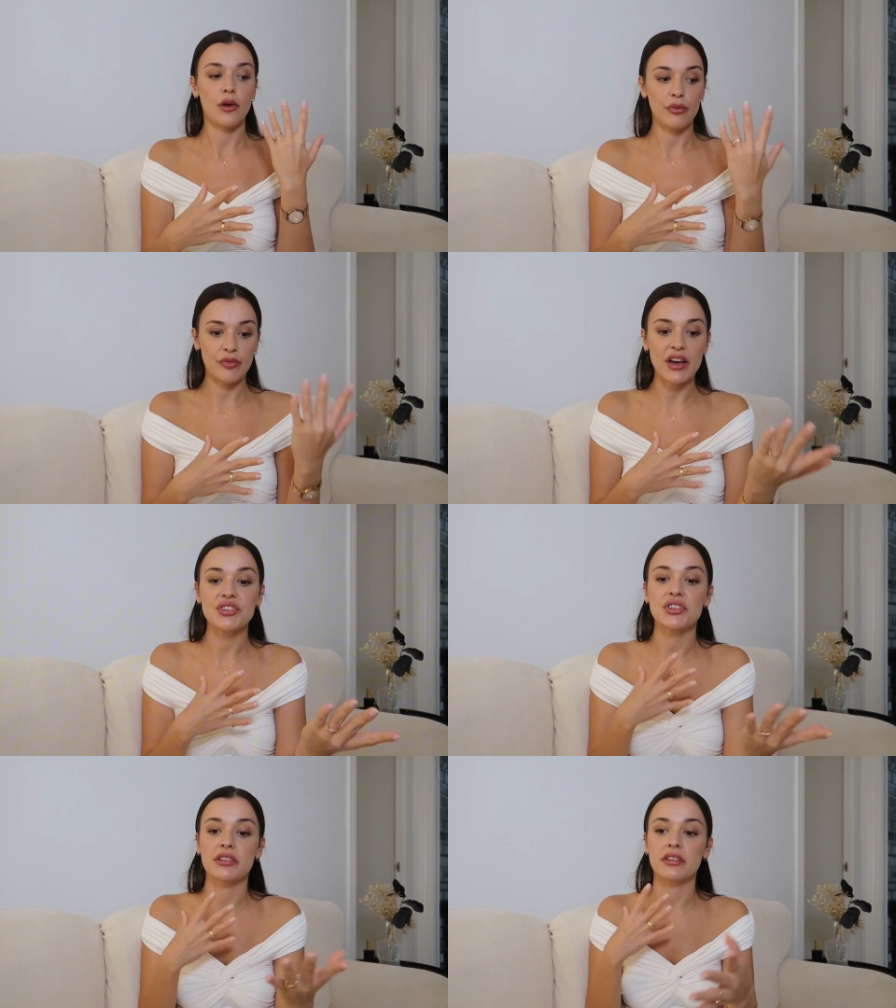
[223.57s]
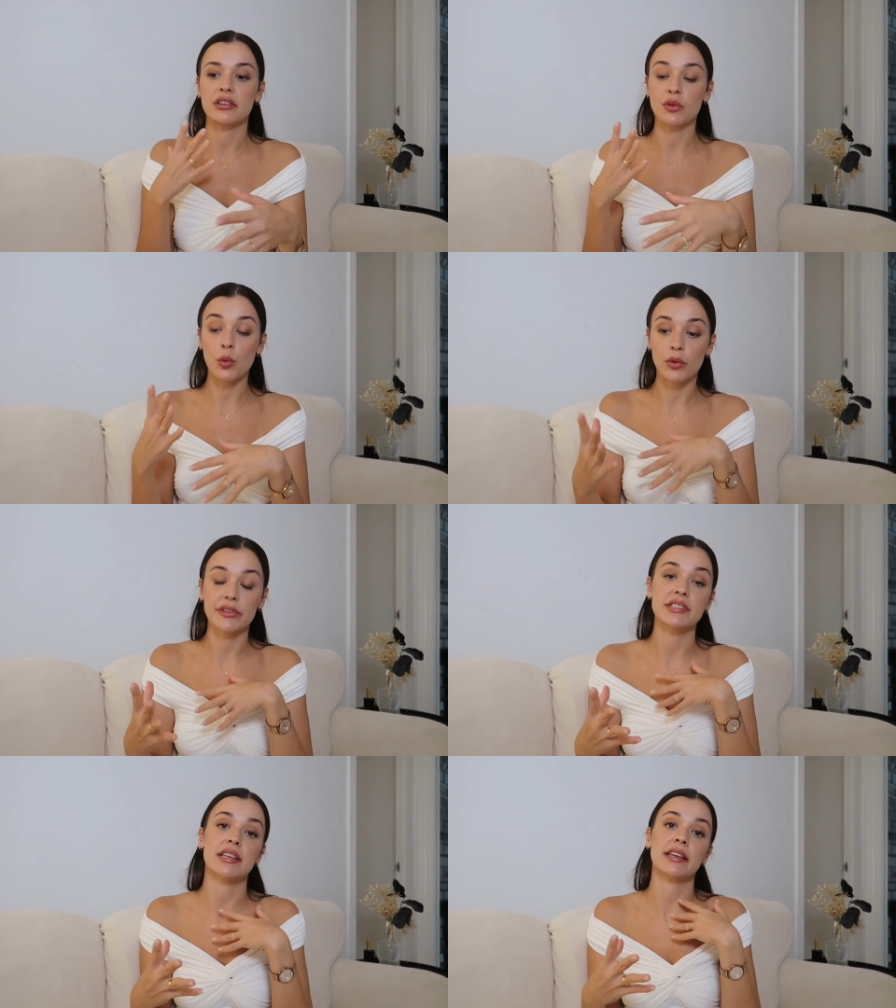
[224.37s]
of fashion and
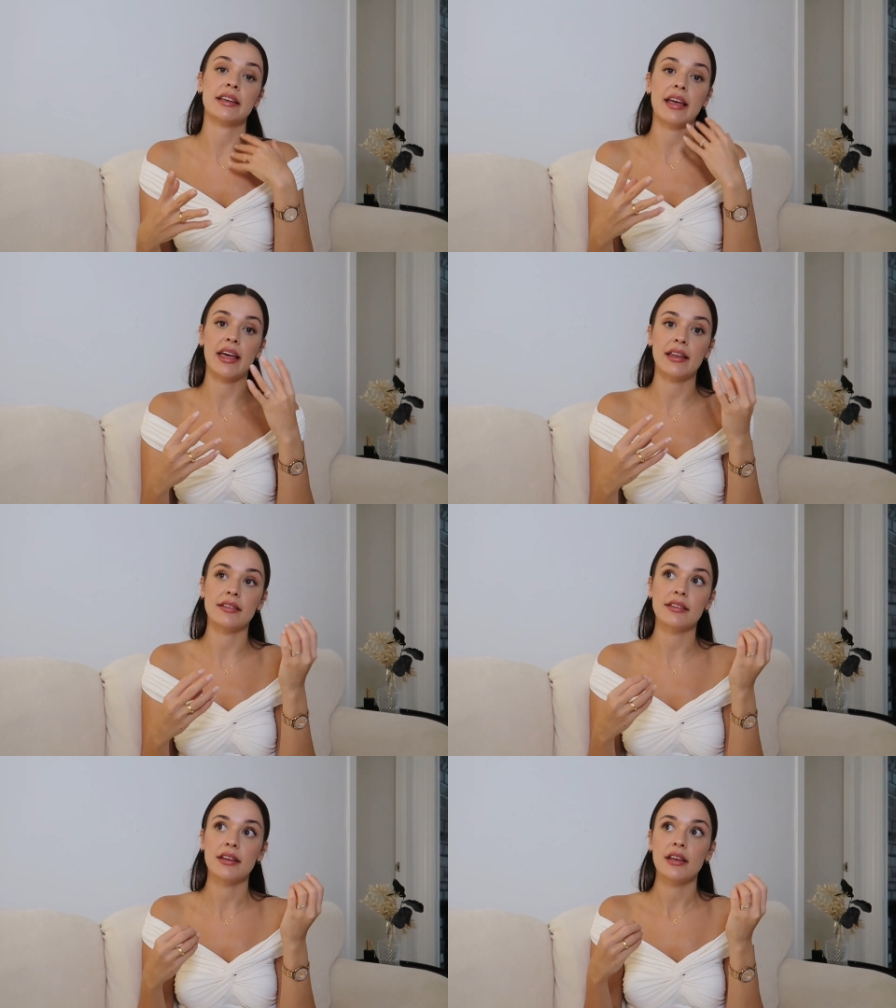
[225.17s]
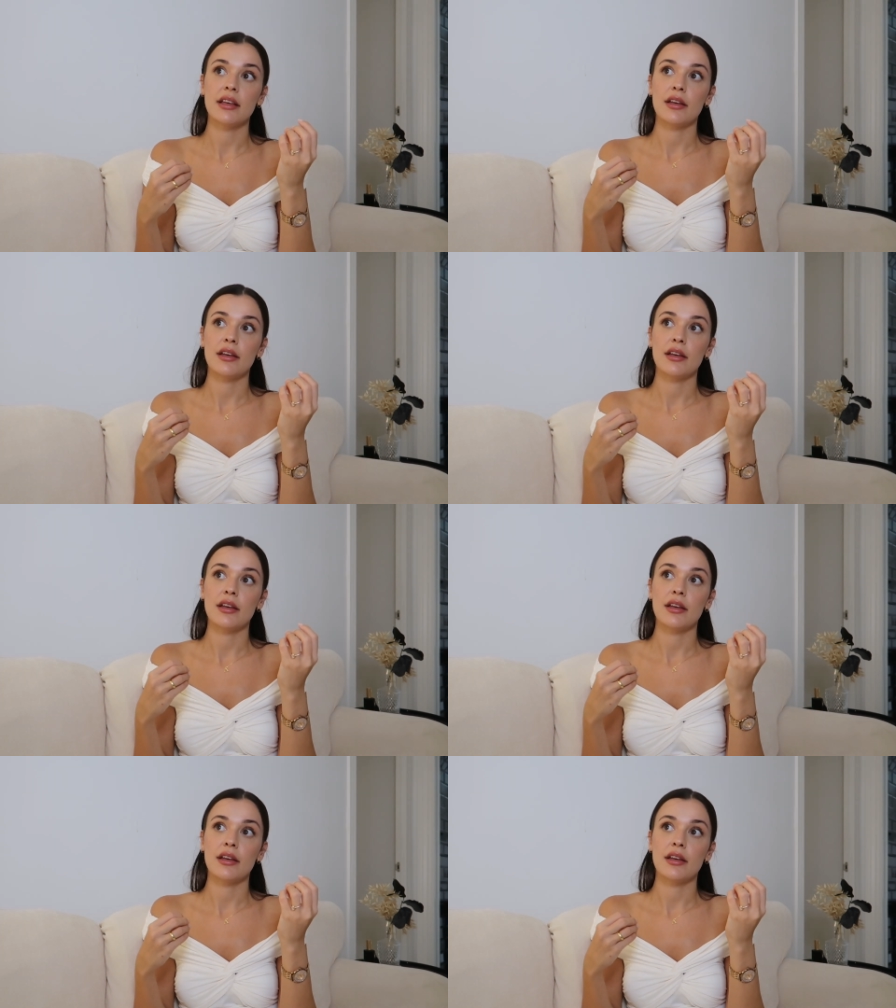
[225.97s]
quality and